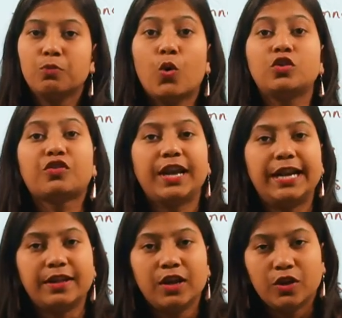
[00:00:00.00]
and more
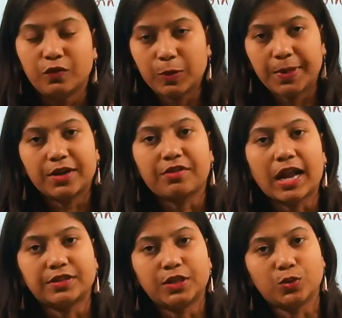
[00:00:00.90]
trade will be
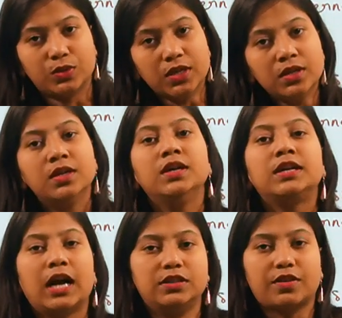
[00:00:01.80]
attracted to the
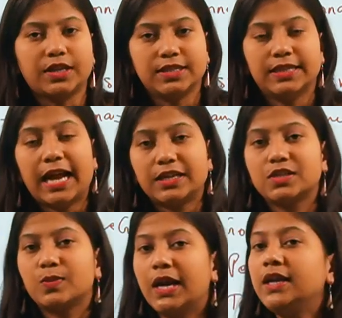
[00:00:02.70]
country. That
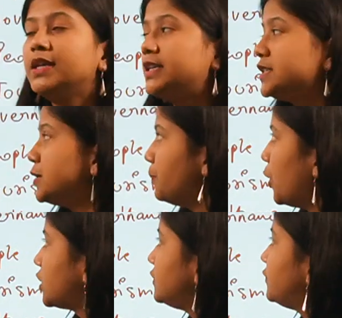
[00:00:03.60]
is why it is
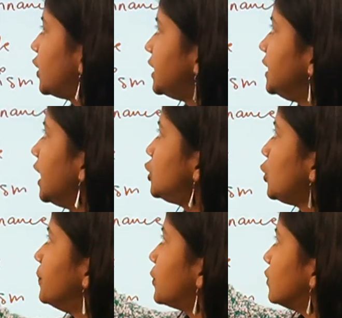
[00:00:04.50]
important for India
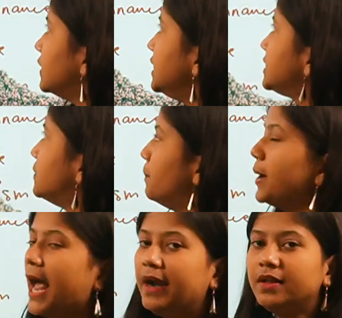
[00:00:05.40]
to improve its
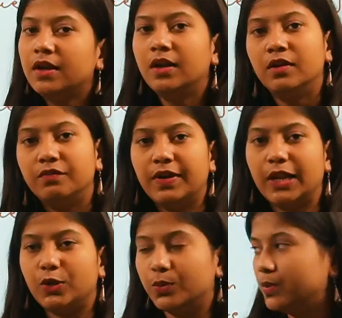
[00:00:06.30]
brand
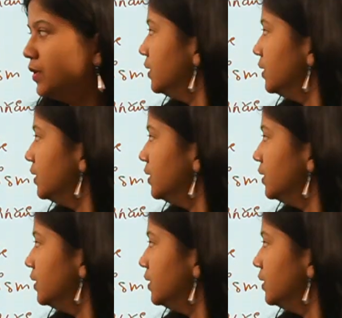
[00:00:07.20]
value.